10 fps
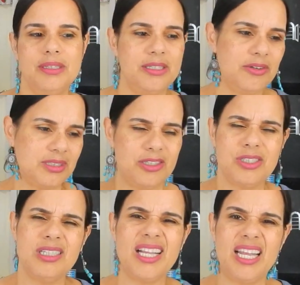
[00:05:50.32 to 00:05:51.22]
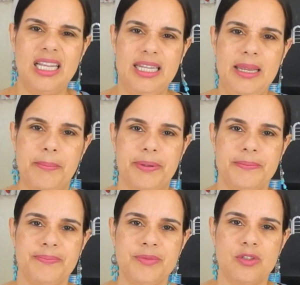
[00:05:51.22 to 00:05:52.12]
they're still kind of limp.
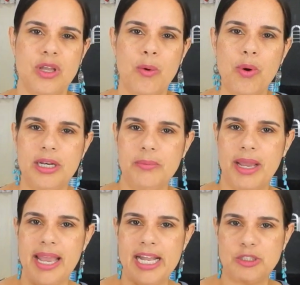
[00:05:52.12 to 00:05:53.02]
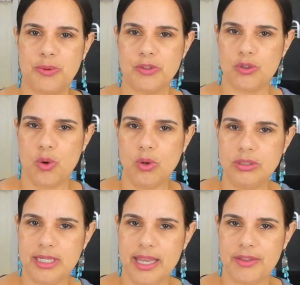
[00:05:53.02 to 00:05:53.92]
So I wanted my hash browns to
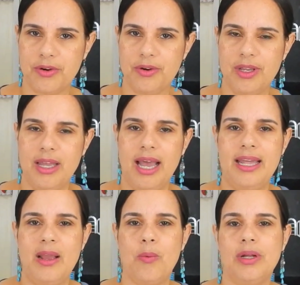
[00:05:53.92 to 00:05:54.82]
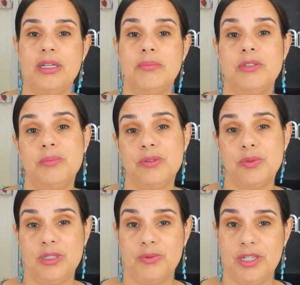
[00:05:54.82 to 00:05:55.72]
hold together, and I wanted them to be
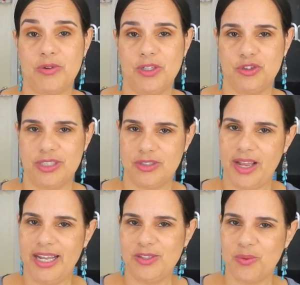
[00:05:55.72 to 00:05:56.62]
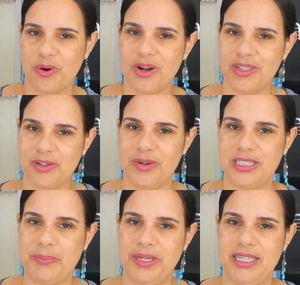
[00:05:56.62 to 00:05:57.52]
really, really crunchy. So I had to work on the
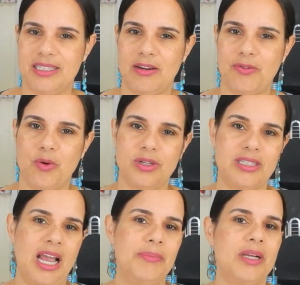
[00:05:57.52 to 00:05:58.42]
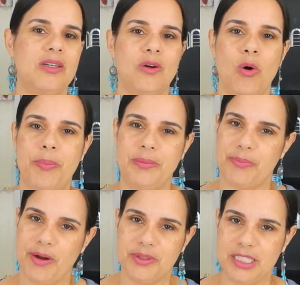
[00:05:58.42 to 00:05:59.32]
recipes. And of course, I'm not gonna open
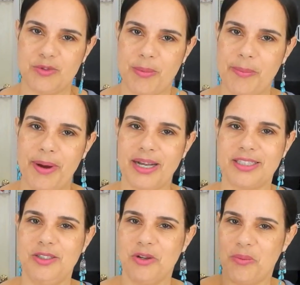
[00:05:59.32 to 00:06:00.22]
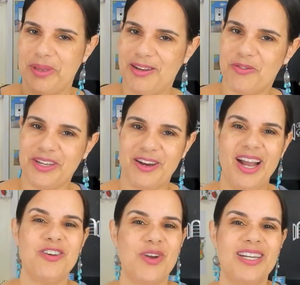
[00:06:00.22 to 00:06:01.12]
brownies from a box. You know me over here.
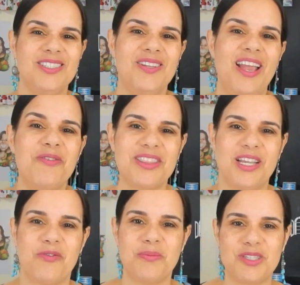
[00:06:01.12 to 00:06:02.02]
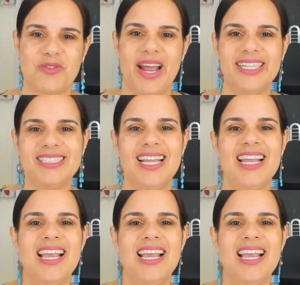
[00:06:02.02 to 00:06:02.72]
I try to do everything from scratch